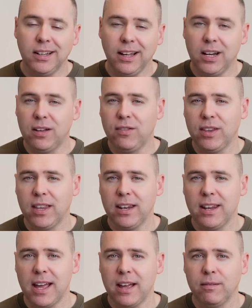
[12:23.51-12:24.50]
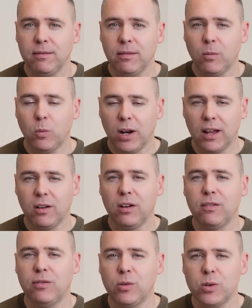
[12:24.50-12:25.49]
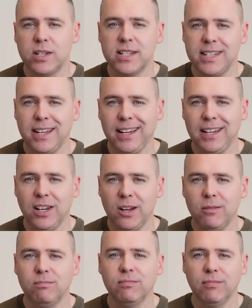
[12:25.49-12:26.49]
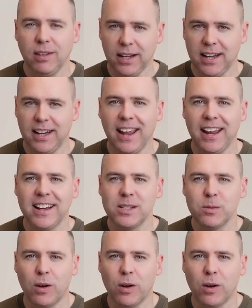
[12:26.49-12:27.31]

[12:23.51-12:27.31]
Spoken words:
And other than that, well, I'll look forward to seeing you in the next